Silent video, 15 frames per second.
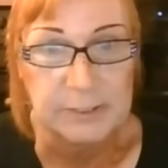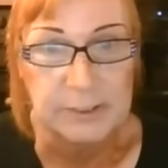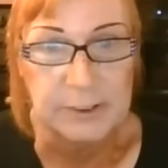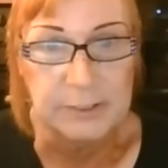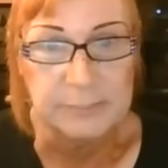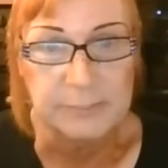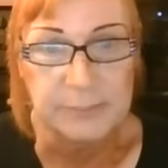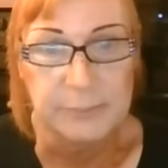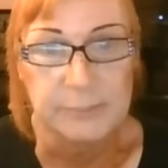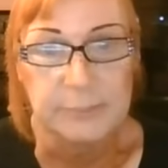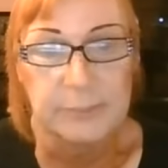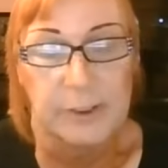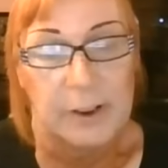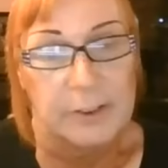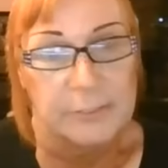I'd
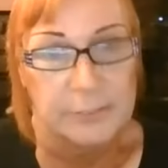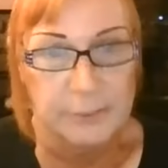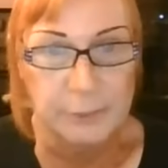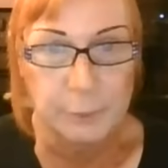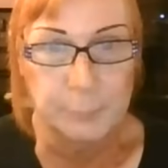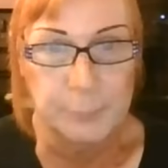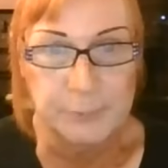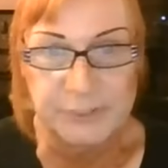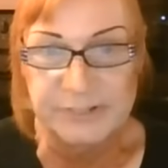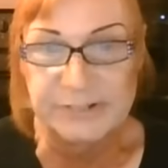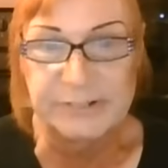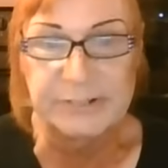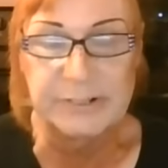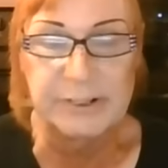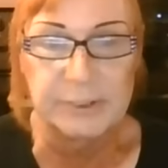rather
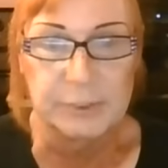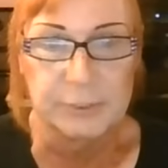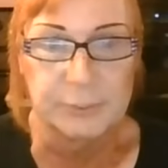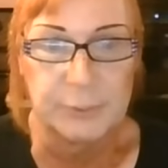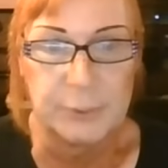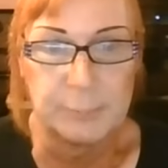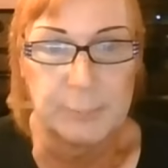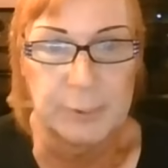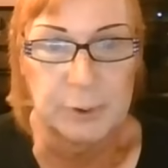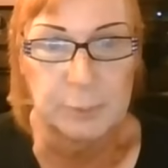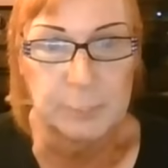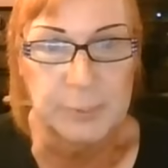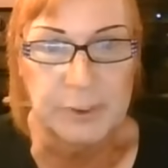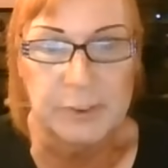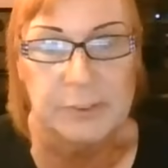present as a female
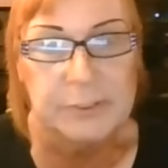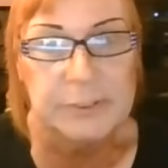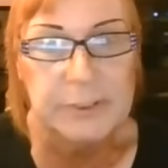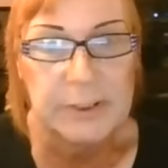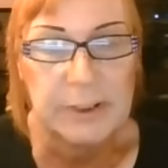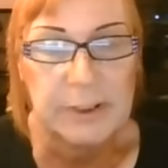because